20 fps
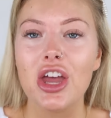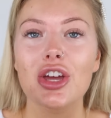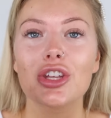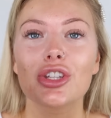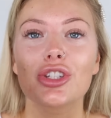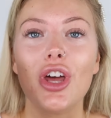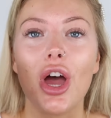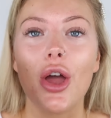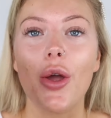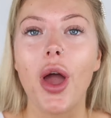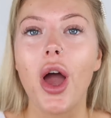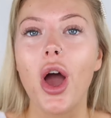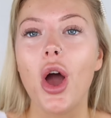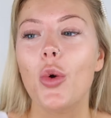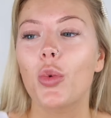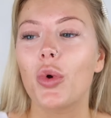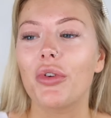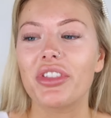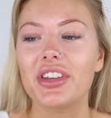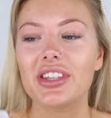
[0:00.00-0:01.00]
So
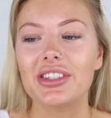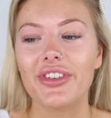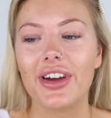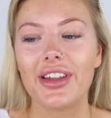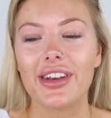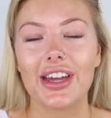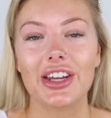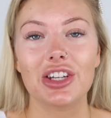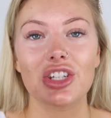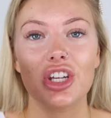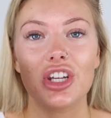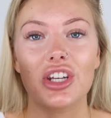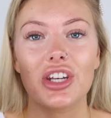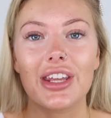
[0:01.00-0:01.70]
with this foundation,